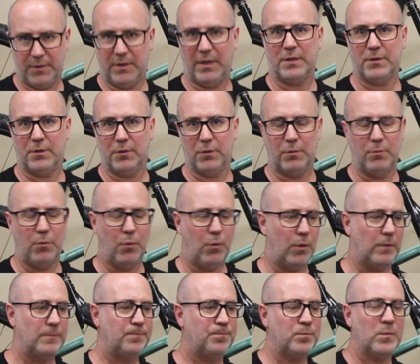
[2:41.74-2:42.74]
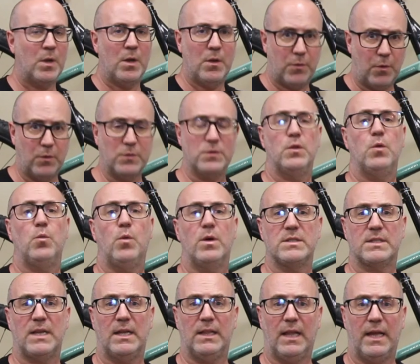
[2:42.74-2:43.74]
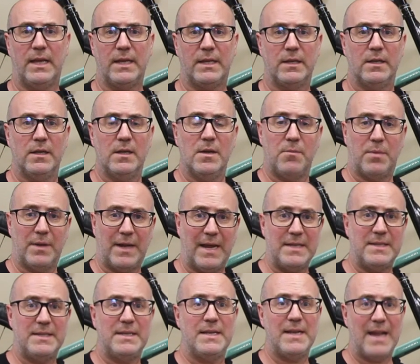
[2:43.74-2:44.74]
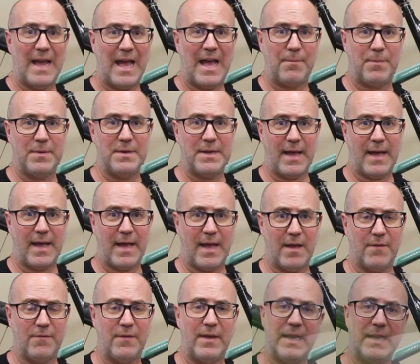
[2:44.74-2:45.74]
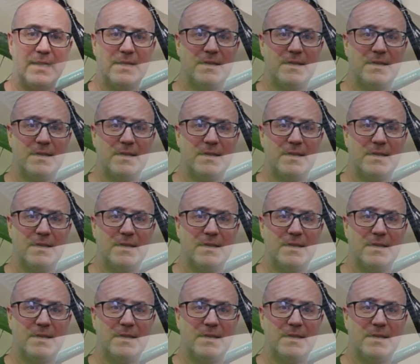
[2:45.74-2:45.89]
you'd like to learn more. Those are the ones I like, but I did happen to have a